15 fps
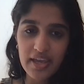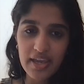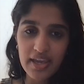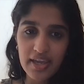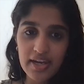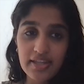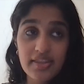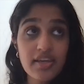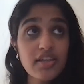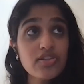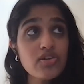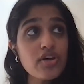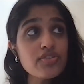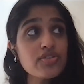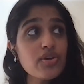And I think it's
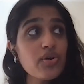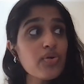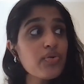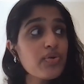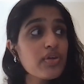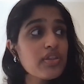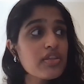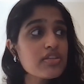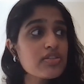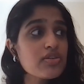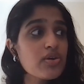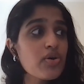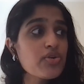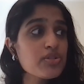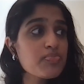also, this
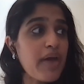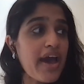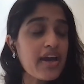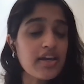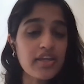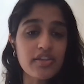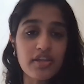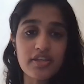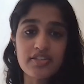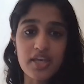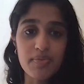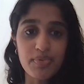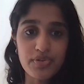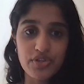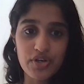goes back, and the
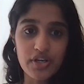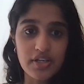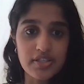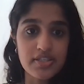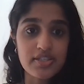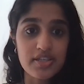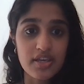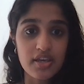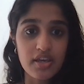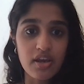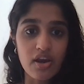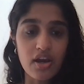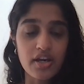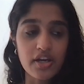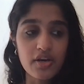examples you're going to see
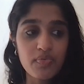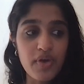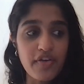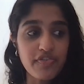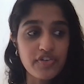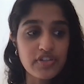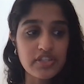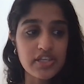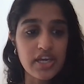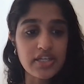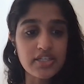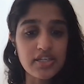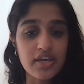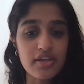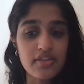are going to reference the
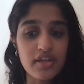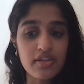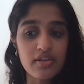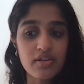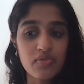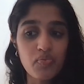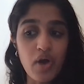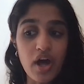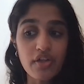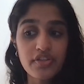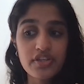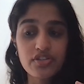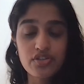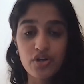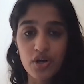idea that while
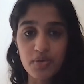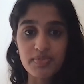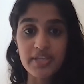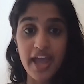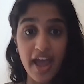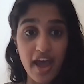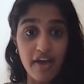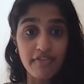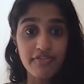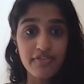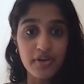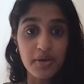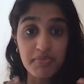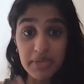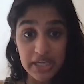these terms have
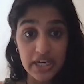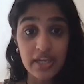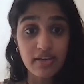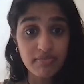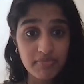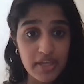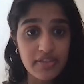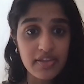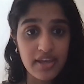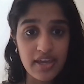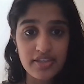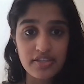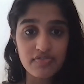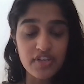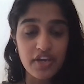a meaning, in the
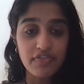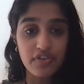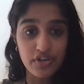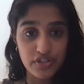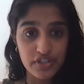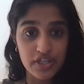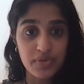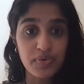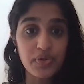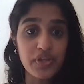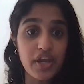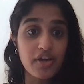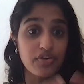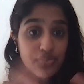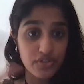case of diversity, really
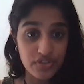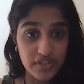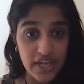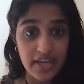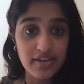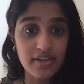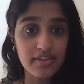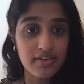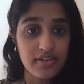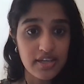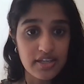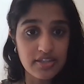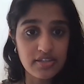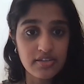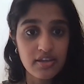understanding the
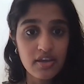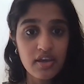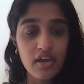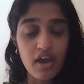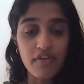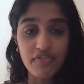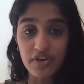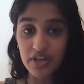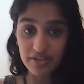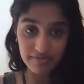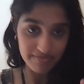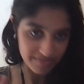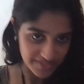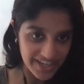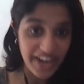needs of a
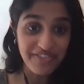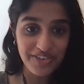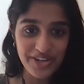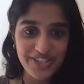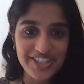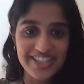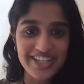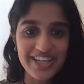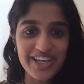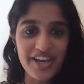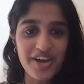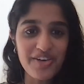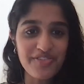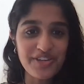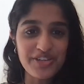diversity
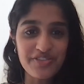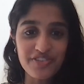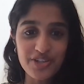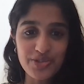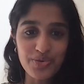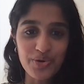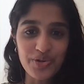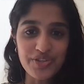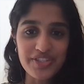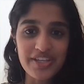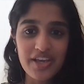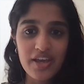of individuals,